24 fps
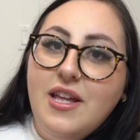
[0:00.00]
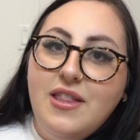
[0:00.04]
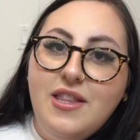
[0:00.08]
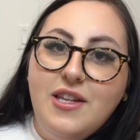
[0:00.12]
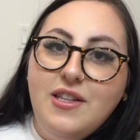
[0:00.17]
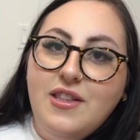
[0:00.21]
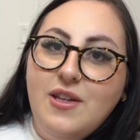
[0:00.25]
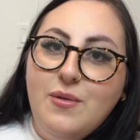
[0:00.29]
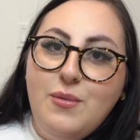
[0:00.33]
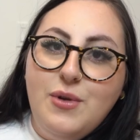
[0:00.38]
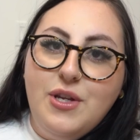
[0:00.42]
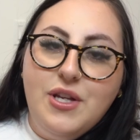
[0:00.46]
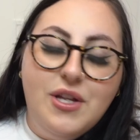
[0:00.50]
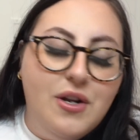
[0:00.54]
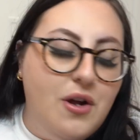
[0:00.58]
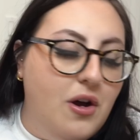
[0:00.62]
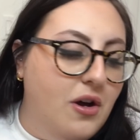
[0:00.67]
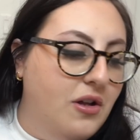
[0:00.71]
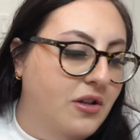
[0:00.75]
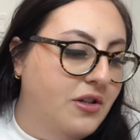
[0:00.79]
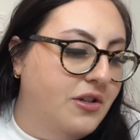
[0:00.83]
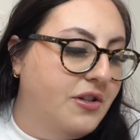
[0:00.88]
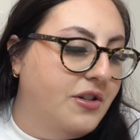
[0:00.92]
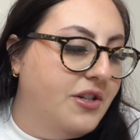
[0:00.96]
I think that we can
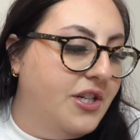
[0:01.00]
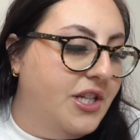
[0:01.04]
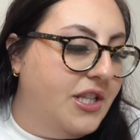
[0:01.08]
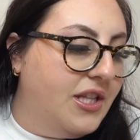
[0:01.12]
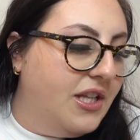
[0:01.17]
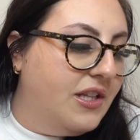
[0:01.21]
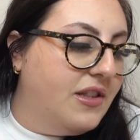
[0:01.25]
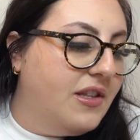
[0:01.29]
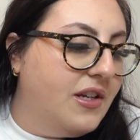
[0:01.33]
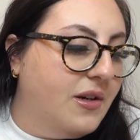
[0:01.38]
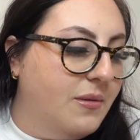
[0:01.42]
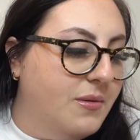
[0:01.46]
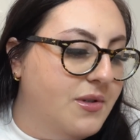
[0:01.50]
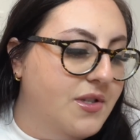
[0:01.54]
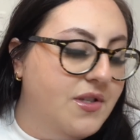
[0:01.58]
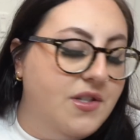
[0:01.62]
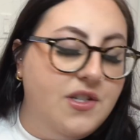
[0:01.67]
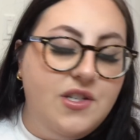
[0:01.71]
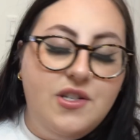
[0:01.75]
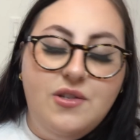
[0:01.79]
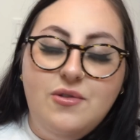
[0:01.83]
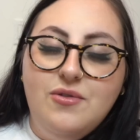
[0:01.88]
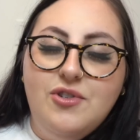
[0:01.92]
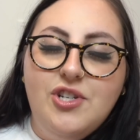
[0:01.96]
all agree that there
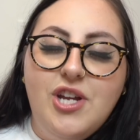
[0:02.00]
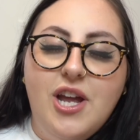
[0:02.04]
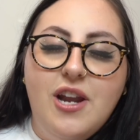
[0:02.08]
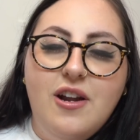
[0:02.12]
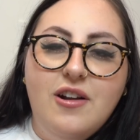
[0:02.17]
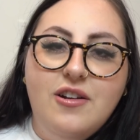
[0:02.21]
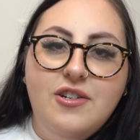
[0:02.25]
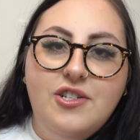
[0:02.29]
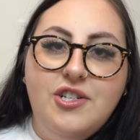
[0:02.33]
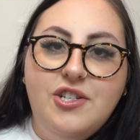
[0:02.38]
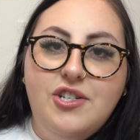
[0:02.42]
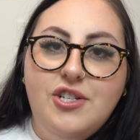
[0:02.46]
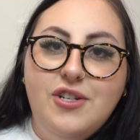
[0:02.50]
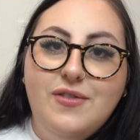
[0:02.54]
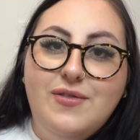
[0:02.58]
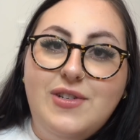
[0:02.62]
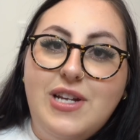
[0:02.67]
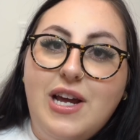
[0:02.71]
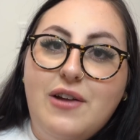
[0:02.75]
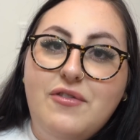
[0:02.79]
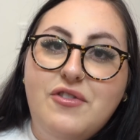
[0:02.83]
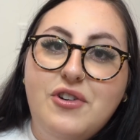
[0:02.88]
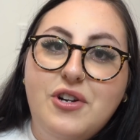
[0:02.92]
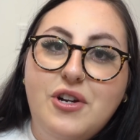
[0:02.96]
was a huge energy shift
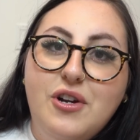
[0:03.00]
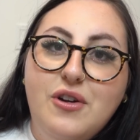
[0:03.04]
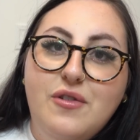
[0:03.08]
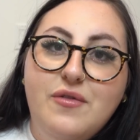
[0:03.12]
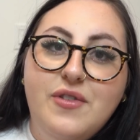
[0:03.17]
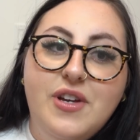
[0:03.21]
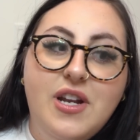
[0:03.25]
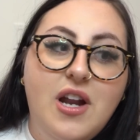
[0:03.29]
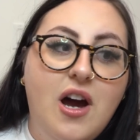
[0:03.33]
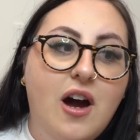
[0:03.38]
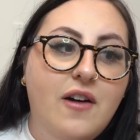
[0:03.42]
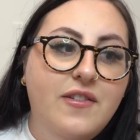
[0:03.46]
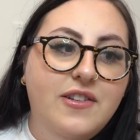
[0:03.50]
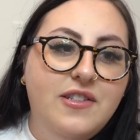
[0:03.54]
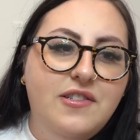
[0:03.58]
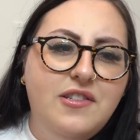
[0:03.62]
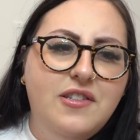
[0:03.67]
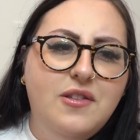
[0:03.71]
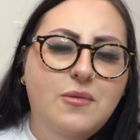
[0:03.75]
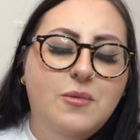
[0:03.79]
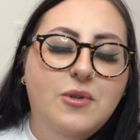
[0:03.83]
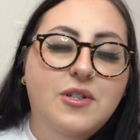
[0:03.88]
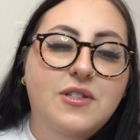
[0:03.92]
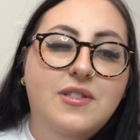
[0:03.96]
after COVID.
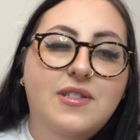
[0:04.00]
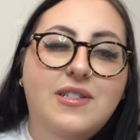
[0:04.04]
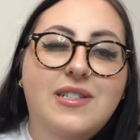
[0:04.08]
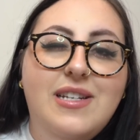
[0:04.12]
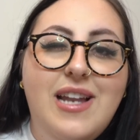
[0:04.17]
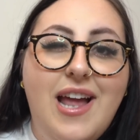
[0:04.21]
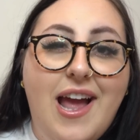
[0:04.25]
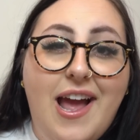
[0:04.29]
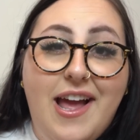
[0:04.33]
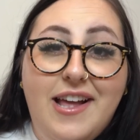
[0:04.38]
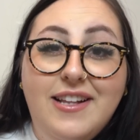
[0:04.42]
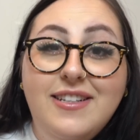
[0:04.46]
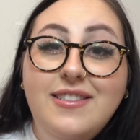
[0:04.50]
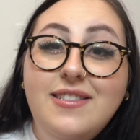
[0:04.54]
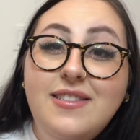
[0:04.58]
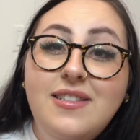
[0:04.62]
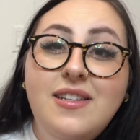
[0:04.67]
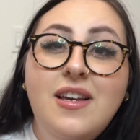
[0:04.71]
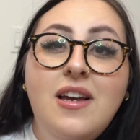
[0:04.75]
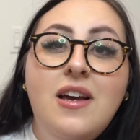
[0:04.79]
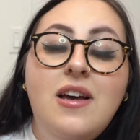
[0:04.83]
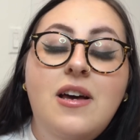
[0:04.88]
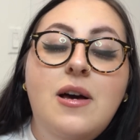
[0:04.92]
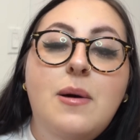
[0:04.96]
Obviously, the world didn't
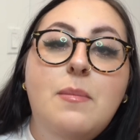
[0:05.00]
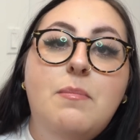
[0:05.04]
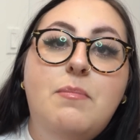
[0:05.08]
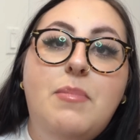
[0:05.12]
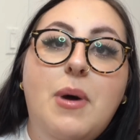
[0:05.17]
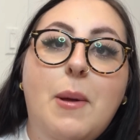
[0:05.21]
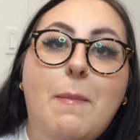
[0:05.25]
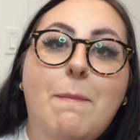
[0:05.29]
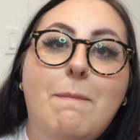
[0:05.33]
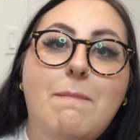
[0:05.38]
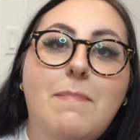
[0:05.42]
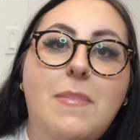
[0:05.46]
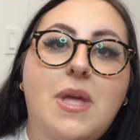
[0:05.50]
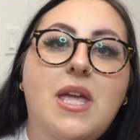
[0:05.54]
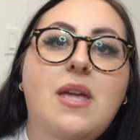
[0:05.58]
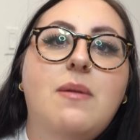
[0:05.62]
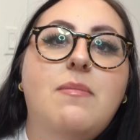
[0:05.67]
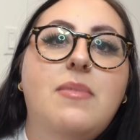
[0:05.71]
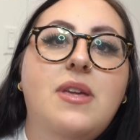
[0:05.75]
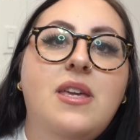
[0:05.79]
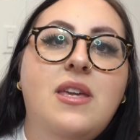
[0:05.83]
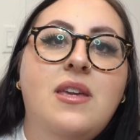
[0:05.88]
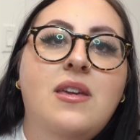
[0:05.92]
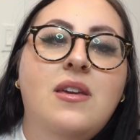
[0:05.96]
end, but
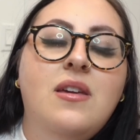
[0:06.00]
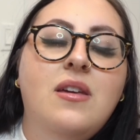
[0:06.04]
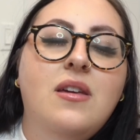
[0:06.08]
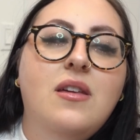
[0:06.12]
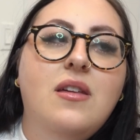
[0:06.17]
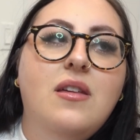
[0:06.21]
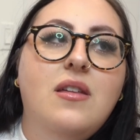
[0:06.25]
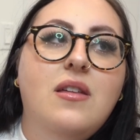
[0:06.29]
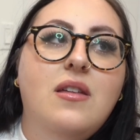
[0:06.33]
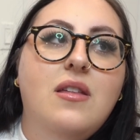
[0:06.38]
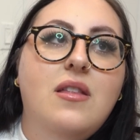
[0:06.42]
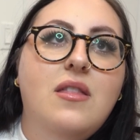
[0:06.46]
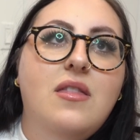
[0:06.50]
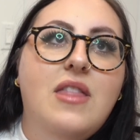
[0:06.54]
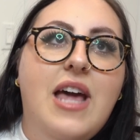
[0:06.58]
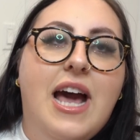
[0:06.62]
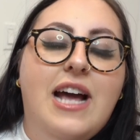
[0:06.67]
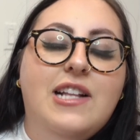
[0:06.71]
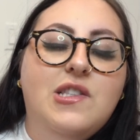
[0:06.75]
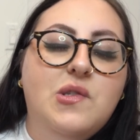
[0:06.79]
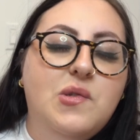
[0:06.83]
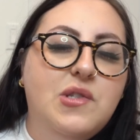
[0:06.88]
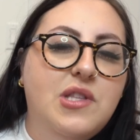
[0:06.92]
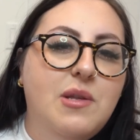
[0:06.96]
maybe
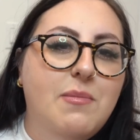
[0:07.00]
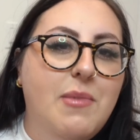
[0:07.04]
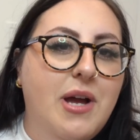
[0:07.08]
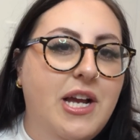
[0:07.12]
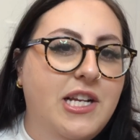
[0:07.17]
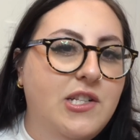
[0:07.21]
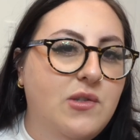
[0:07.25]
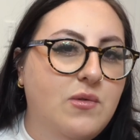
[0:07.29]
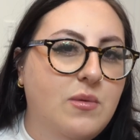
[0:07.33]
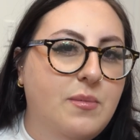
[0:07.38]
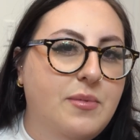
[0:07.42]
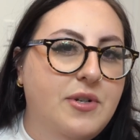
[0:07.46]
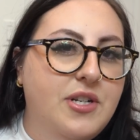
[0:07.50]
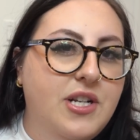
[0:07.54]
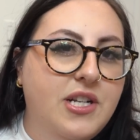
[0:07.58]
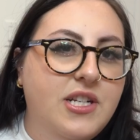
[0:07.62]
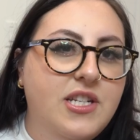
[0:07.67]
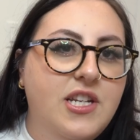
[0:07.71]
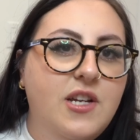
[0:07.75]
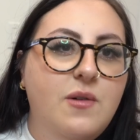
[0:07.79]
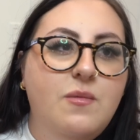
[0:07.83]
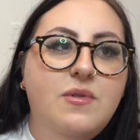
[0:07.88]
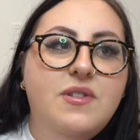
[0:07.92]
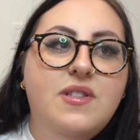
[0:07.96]
that's what the Mayans were
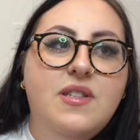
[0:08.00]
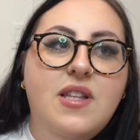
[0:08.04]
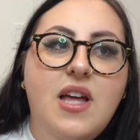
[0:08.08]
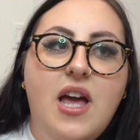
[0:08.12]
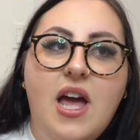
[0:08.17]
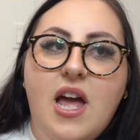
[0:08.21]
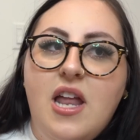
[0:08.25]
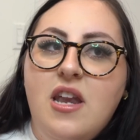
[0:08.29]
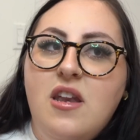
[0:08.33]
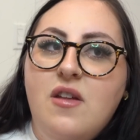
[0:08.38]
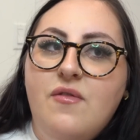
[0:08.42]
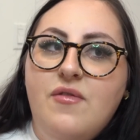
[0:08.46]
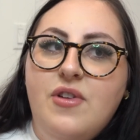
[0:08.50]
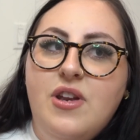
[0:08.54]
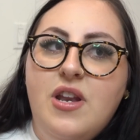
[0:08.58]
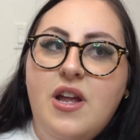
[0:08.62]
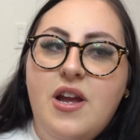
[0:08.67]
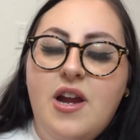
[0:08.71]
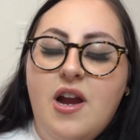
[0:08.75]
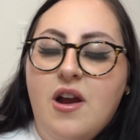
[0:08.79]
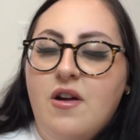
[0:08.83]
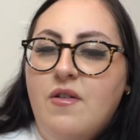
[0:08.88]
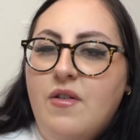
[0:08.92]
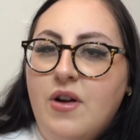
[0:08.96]
predicting, was the end of
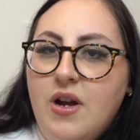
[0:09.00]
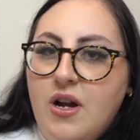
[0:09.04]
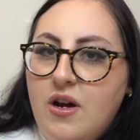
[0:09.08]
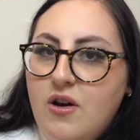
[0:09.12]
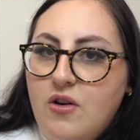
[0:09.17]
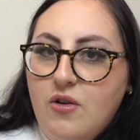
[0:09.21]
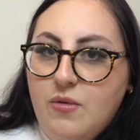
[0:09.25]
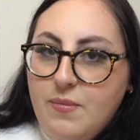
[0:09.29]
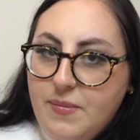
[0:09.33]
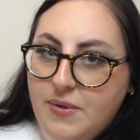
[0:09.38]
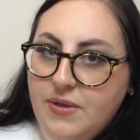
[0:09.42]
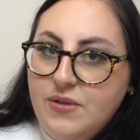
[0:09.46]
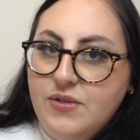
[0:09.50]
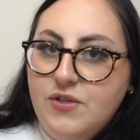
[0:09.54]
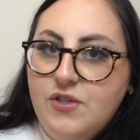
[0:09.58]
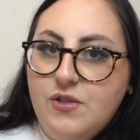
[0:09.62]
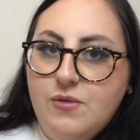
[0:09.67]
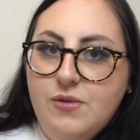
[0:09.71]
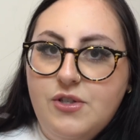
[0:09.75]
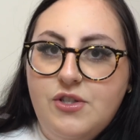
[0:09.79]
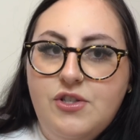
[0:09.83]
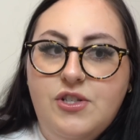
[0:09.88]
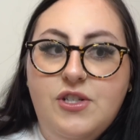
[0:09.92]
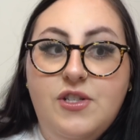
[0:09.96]
an era
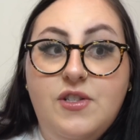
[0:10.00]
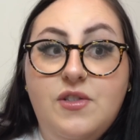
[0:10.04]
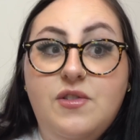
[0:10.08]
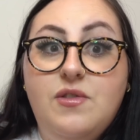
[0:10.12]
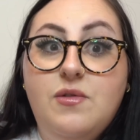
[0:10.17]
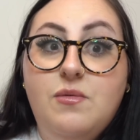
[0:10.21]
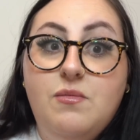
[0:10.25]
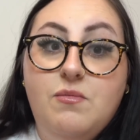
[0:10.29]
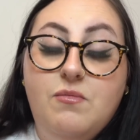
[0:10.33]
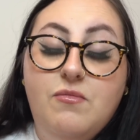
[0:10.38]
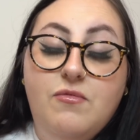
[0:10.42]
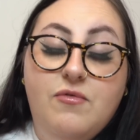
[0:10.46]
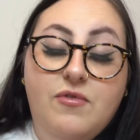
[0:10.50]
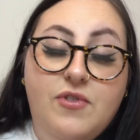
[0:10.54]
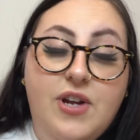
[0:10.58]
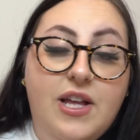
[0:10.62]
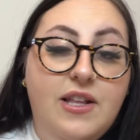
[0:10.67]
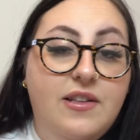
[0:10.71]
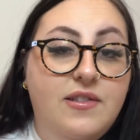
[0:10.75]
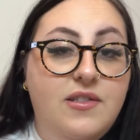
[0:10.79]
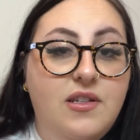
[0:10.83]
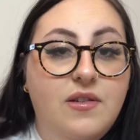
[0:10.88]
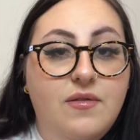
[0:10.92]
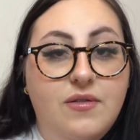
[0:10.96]
almost, which is
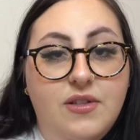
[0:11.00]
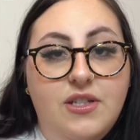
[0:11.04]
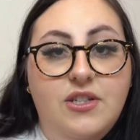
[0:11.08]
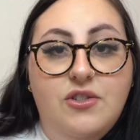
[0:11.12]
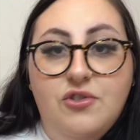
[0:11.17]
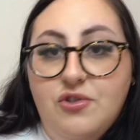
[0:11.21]
relatively